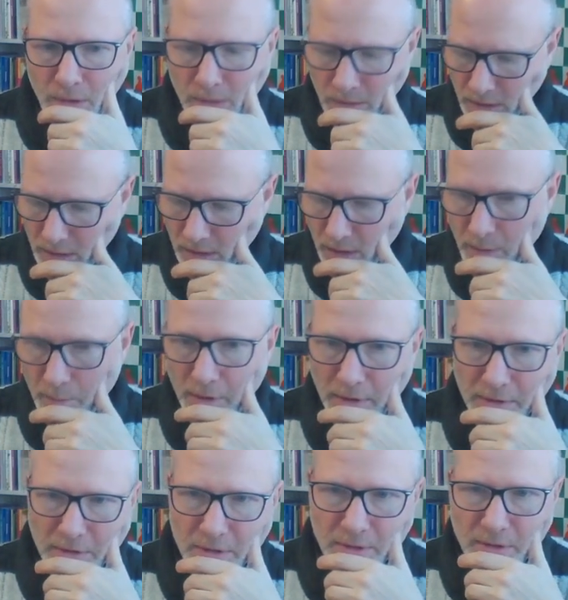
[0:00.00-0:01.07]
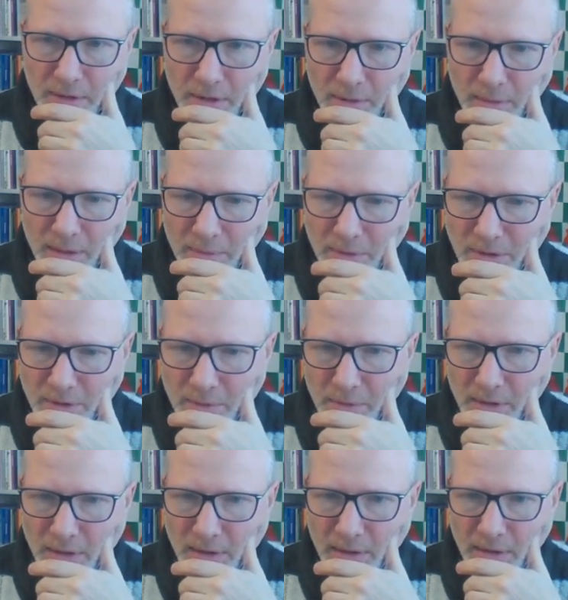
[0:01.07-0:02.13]
apologies here, maybe
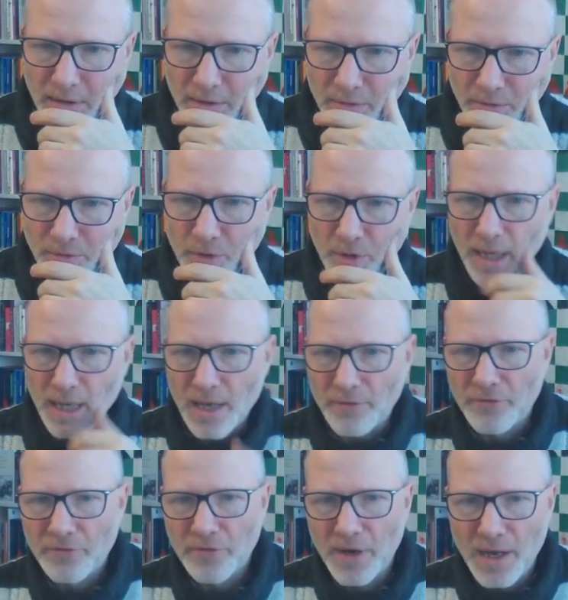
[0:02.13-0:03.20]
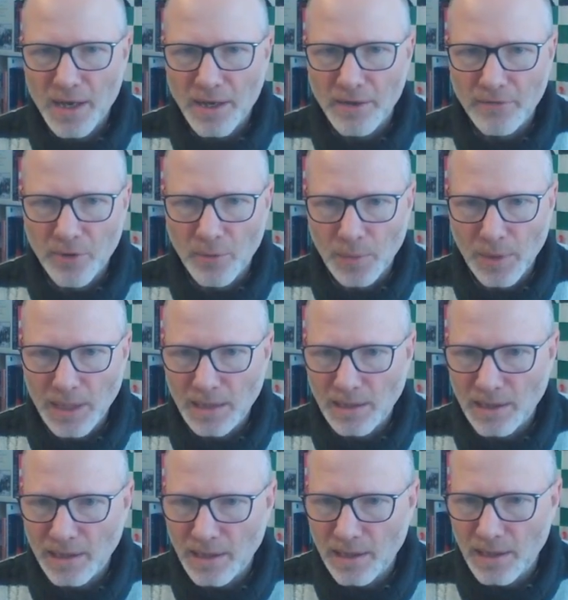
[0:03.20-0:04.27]
something like rook f5,
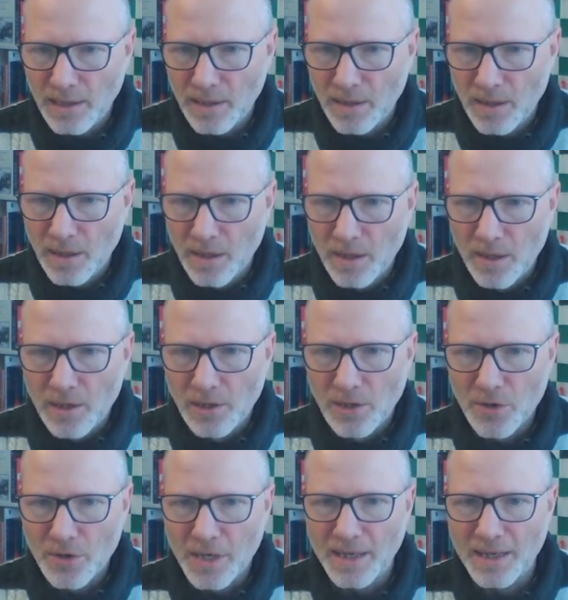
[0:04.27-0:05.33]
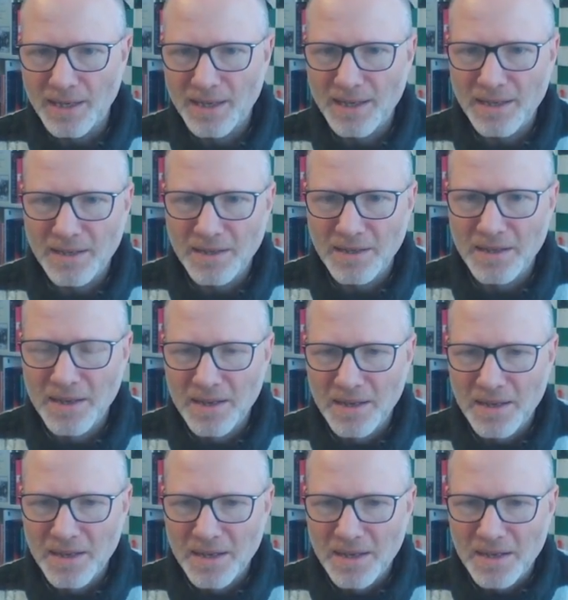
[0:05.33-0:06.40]
completely locking in
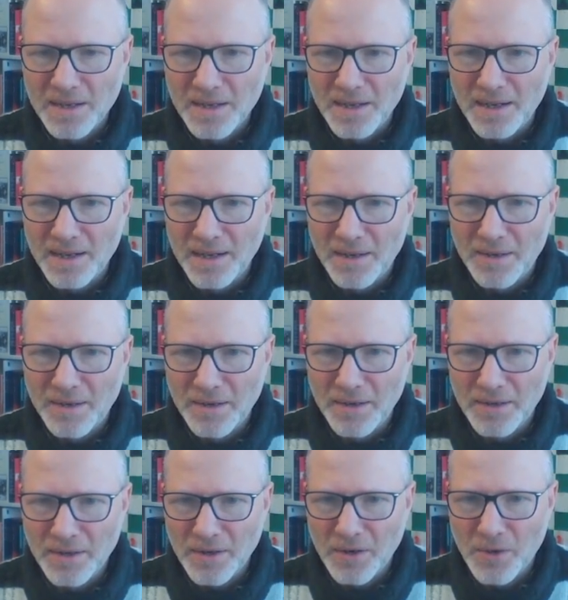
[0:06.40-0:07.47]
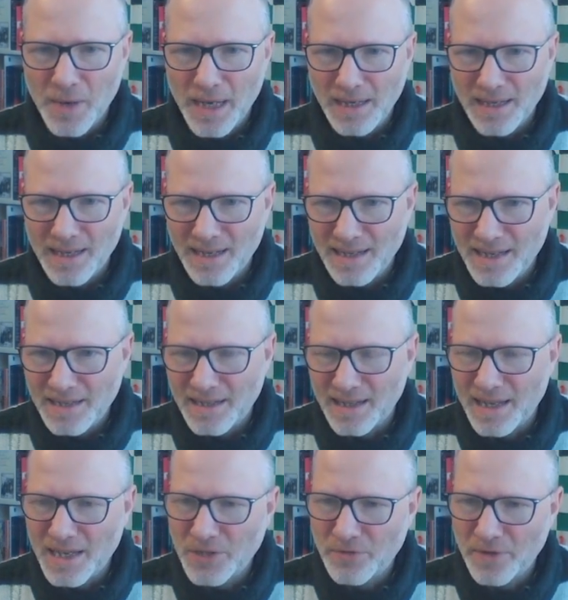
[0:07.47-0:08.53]
the queen and hitting
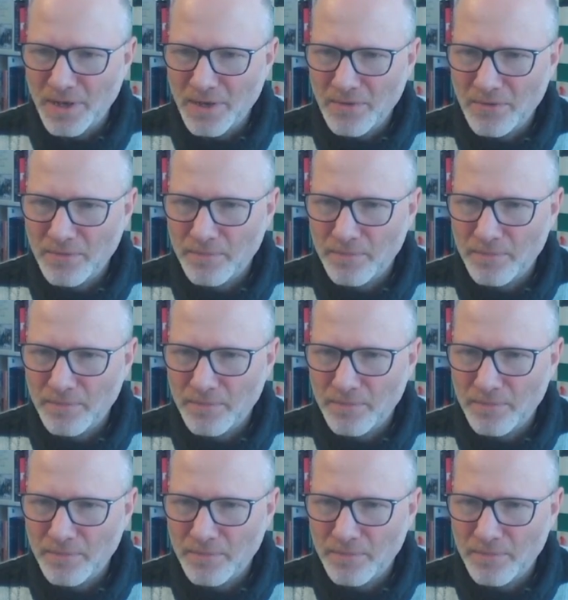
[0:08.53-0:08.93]
h5.